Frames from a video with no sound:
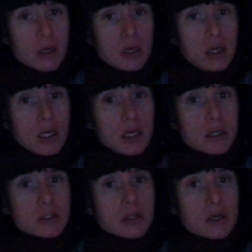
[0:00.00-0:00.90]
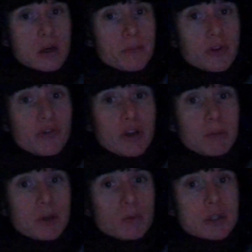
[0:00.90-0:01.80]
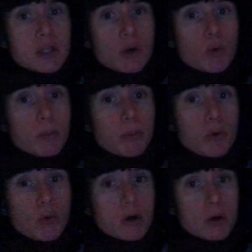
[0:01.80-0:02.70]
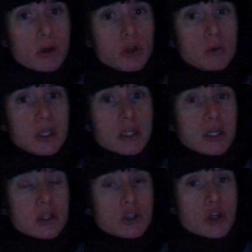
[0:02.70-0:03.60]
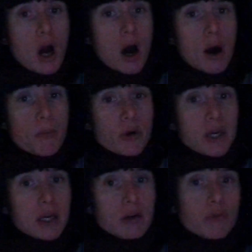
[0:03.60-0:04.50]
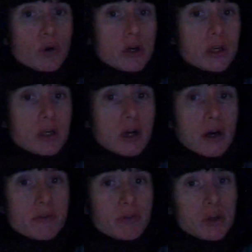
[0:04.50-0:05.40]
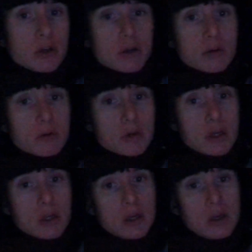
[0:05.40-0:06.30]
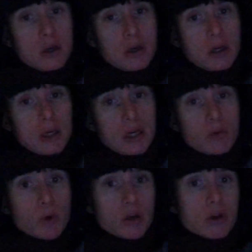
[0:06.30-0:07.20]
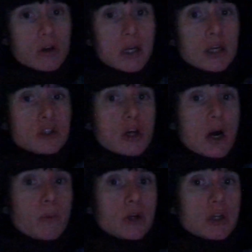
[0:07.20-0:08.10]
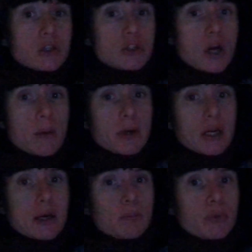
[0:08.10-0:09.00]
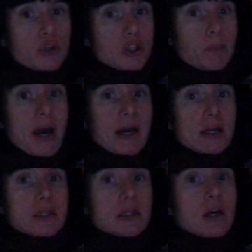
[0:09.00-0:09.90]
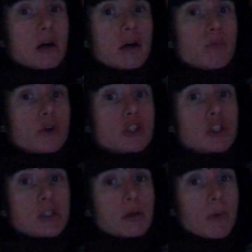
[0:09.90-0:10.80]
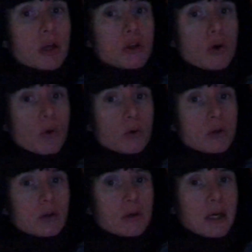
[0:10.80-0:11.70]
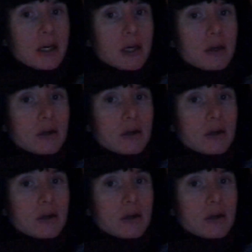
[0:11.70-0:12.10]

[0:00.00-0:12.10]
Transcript: And the family was like, "We're poor, you need to get a job. We can't afford enough, you know. And when are you gonna get a job? When are you gonna get a job?" And I push it back and I say, "When she's a month old, okay,